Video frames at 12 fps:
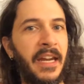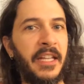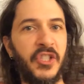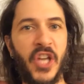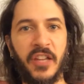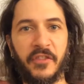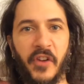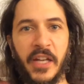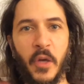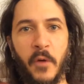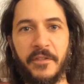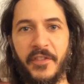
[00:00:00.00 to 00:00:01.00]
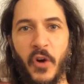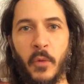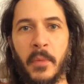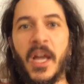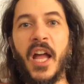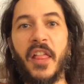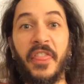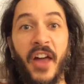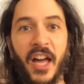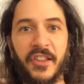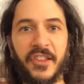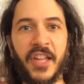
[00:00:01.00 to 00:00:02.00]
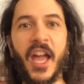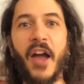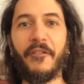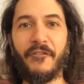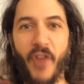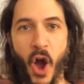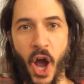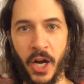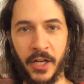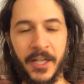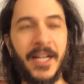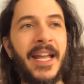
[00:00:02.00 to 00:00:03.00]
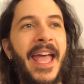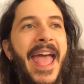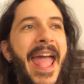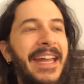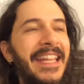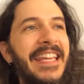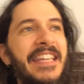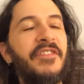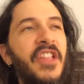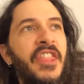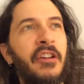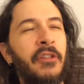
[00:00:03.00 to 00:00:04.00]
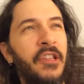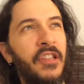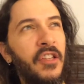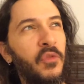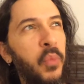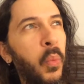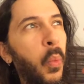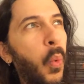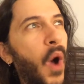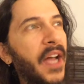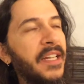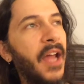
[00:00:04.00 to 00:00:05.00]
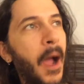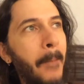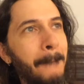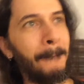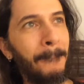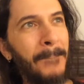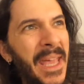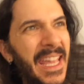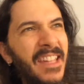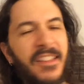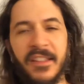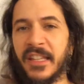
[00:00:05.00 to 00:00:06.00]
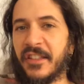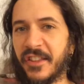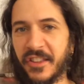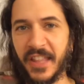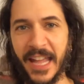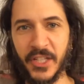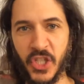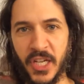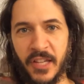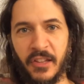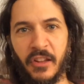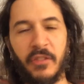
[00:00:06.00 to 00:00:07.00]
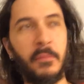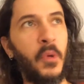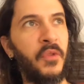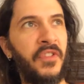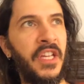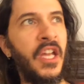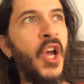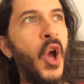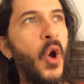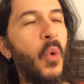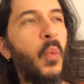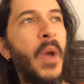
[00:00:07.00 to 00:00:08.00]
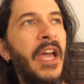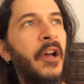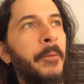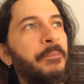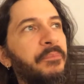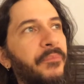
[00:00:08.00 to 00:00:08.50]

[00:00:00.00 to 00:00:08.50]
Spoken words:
in a Jess Franco film thus far. And even there is this one amazing section in this movie where